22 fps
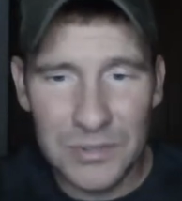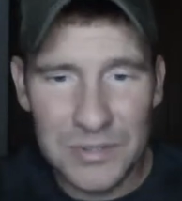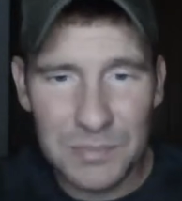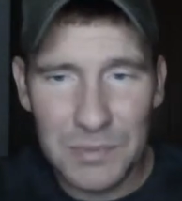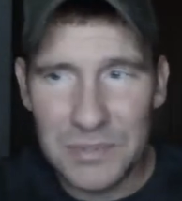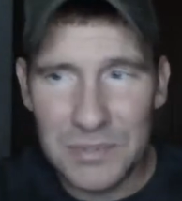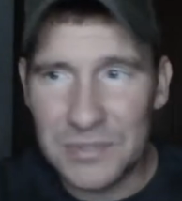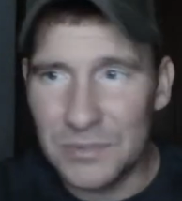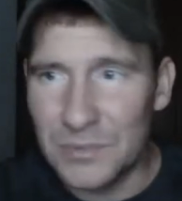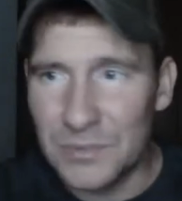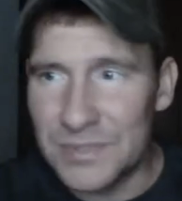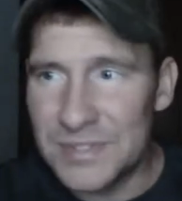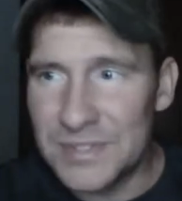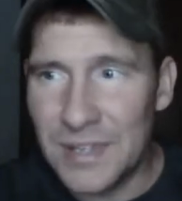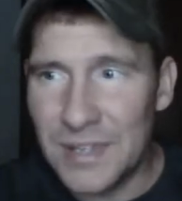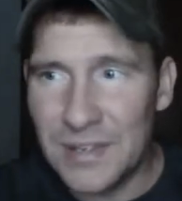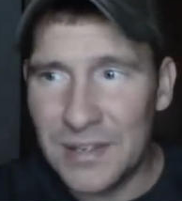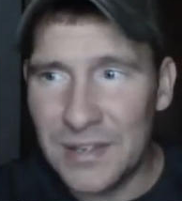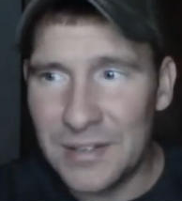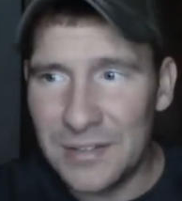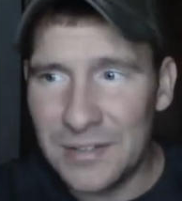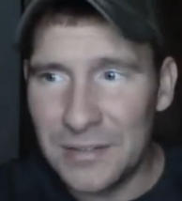Spencer was
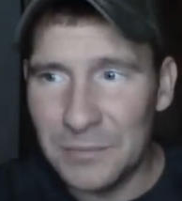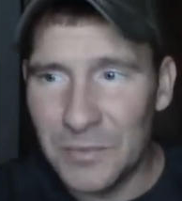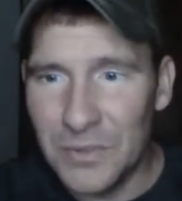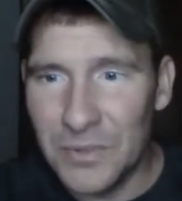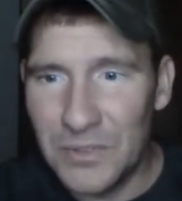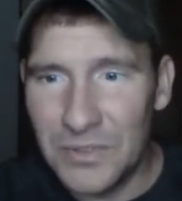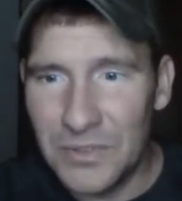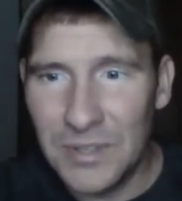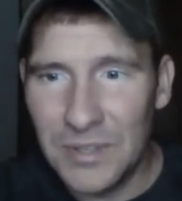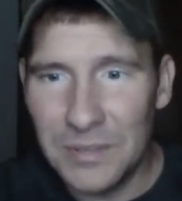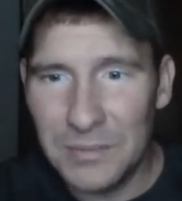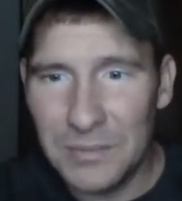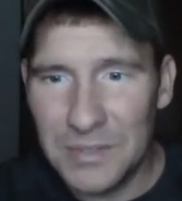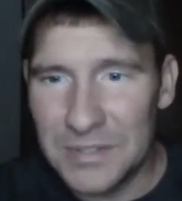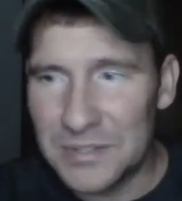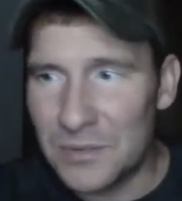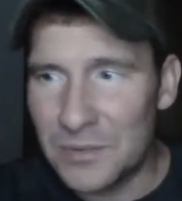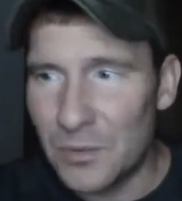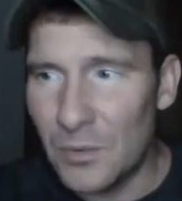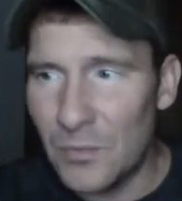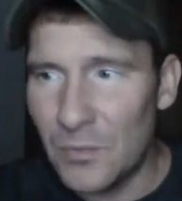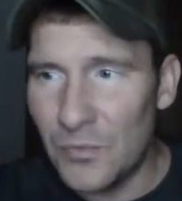taking them with him and his
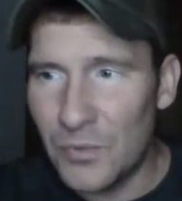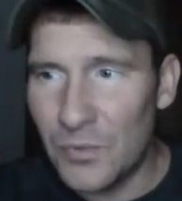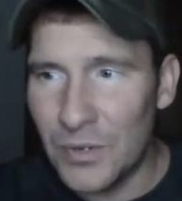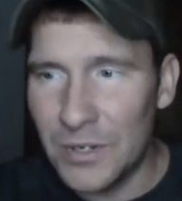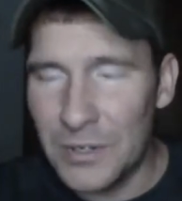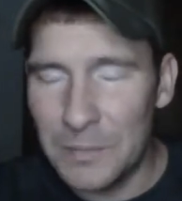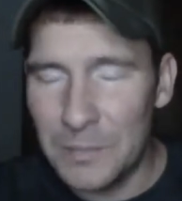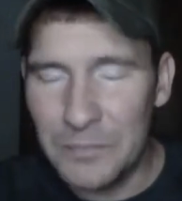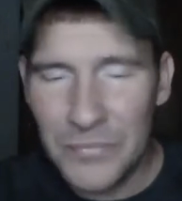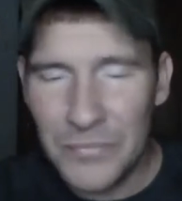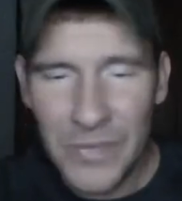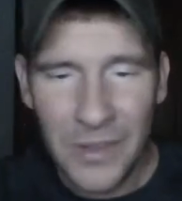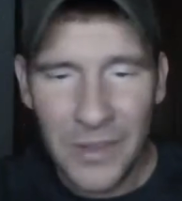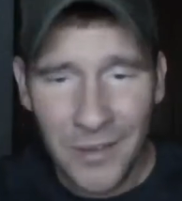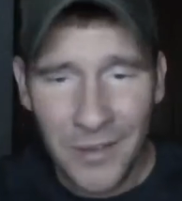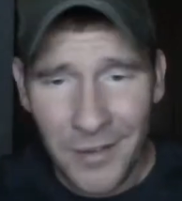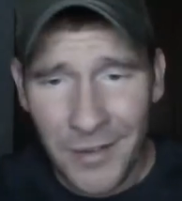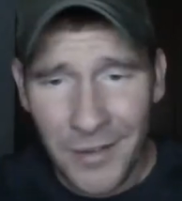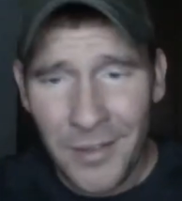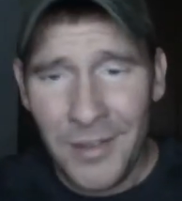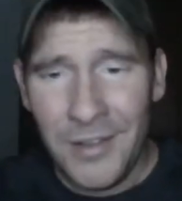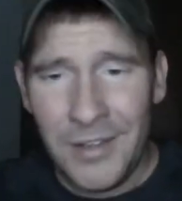girlfriend, and
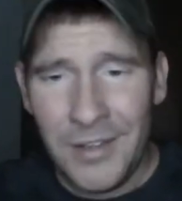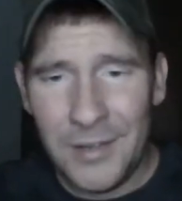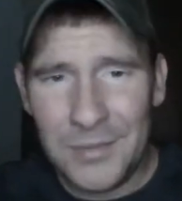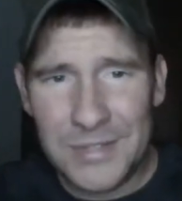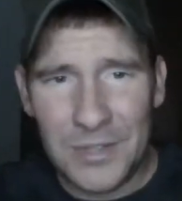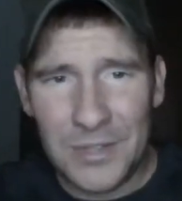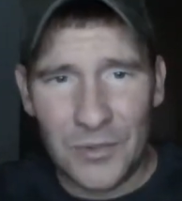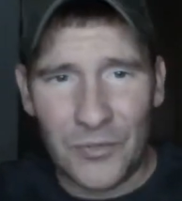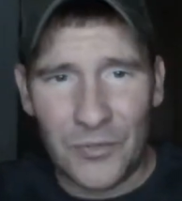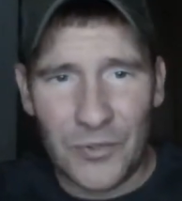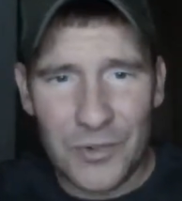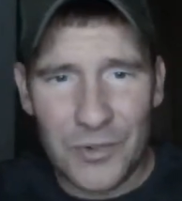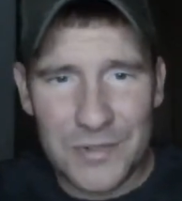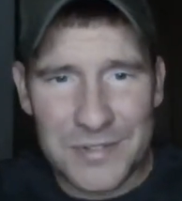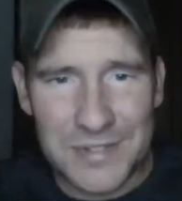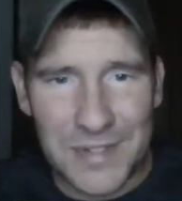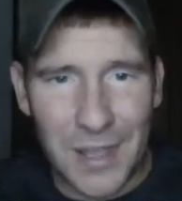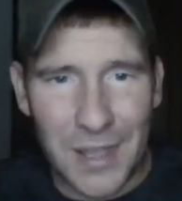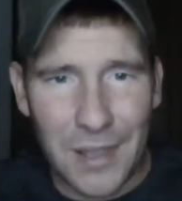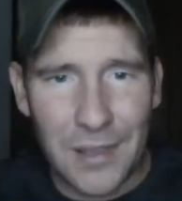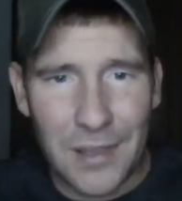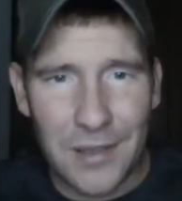it was their first
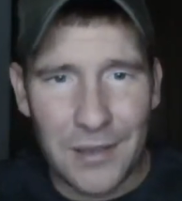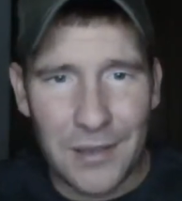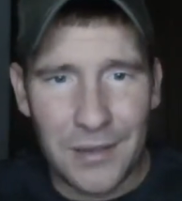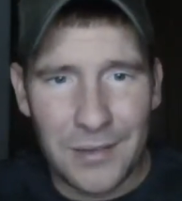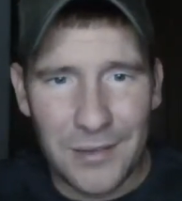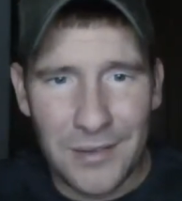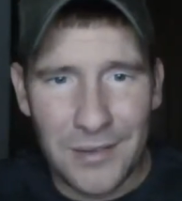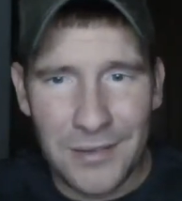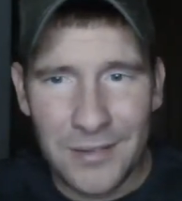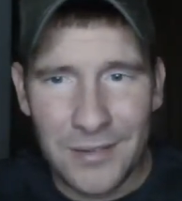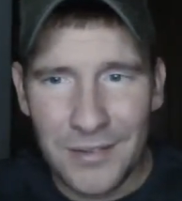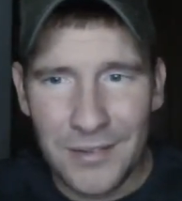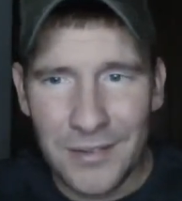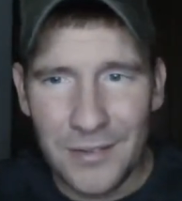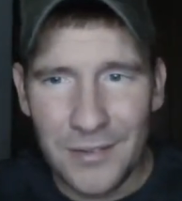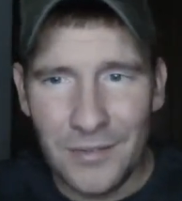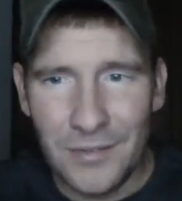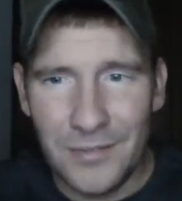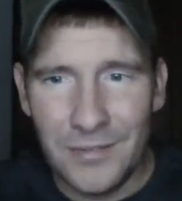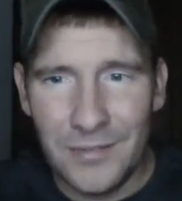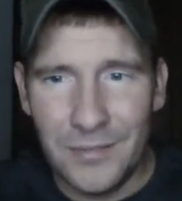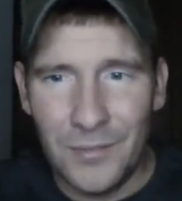date
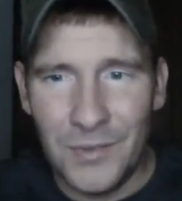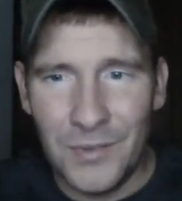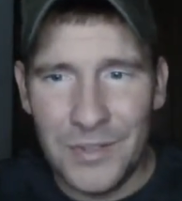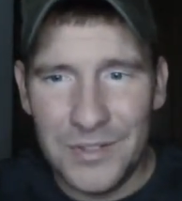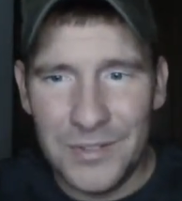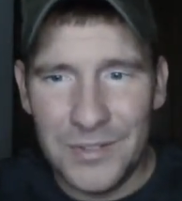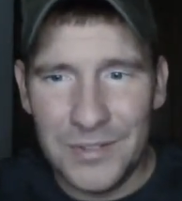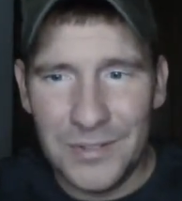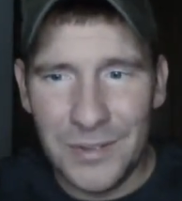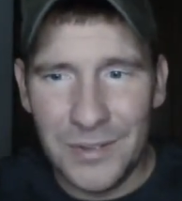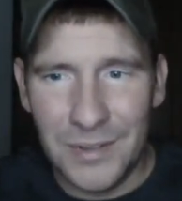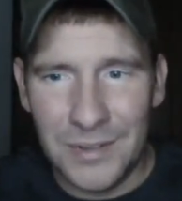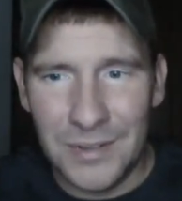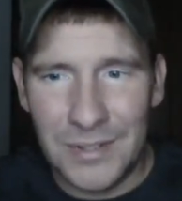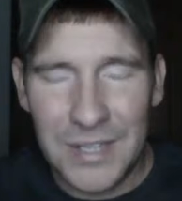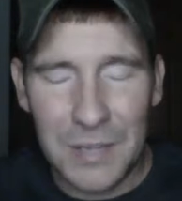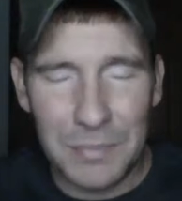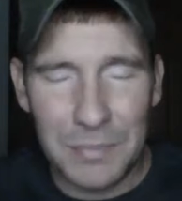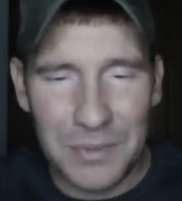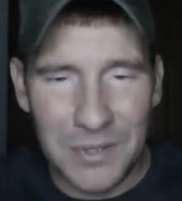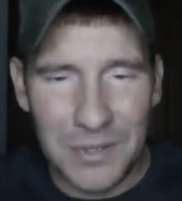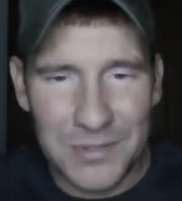a
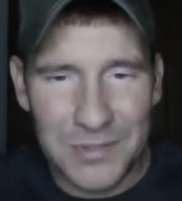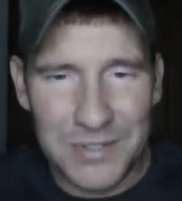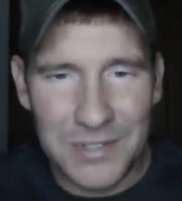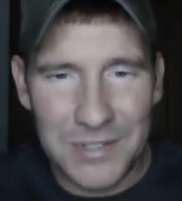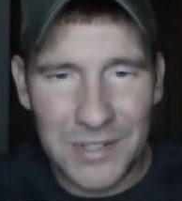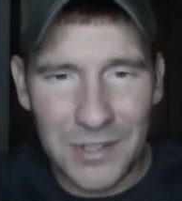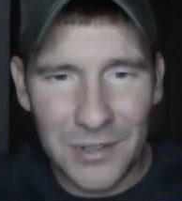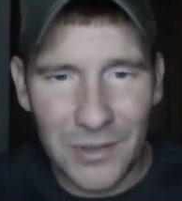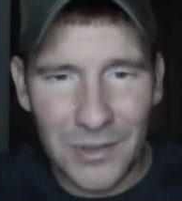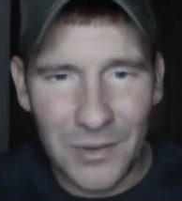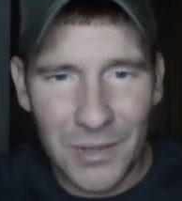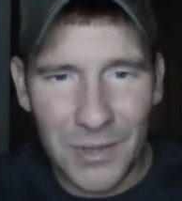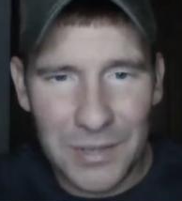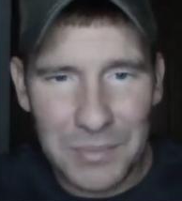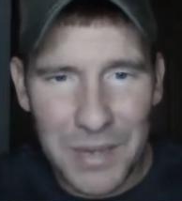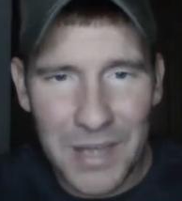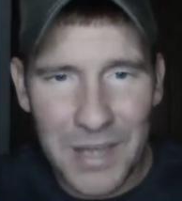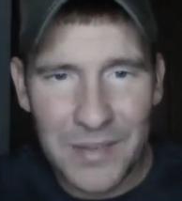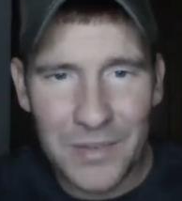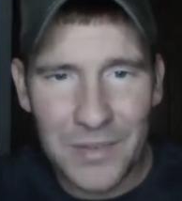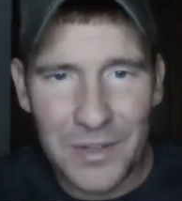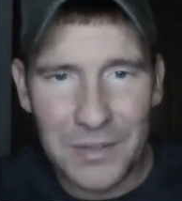couple years ago at
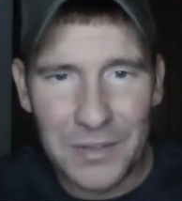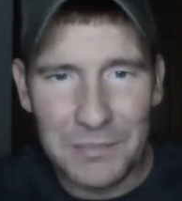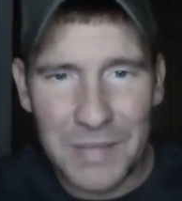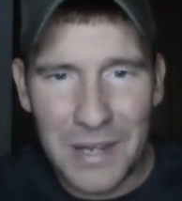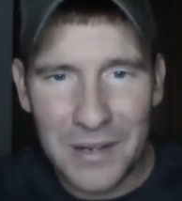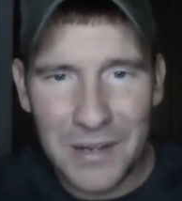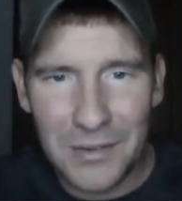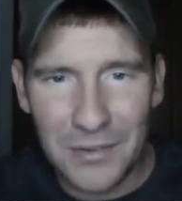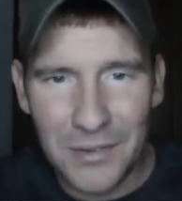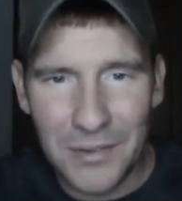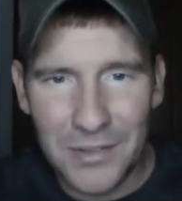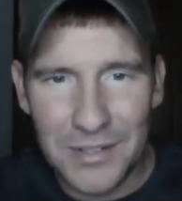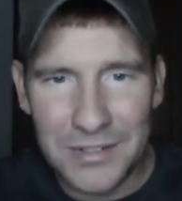Pine Lawn Manor.